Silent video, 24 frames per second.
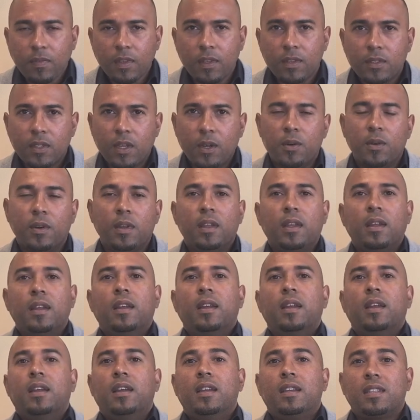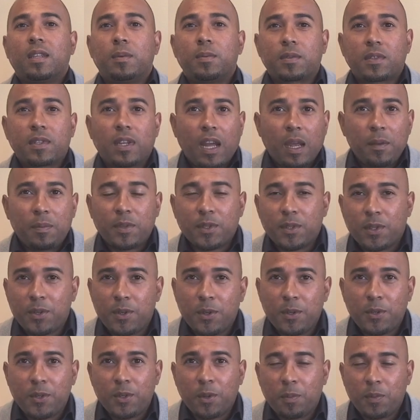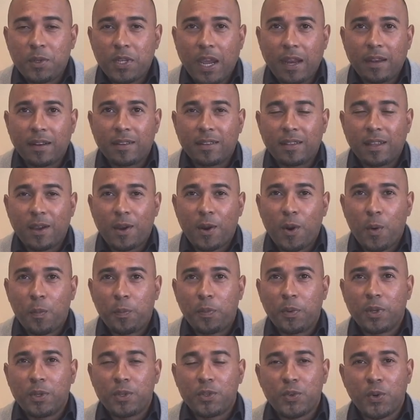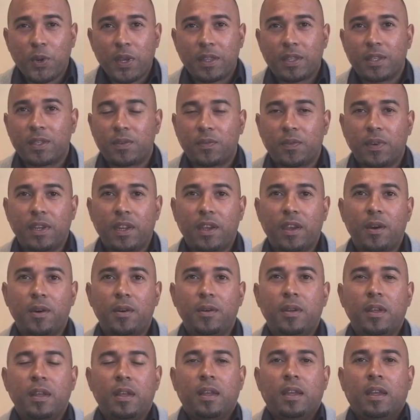So, subscribe to the YouTube channel. I hope you enjoyed this video.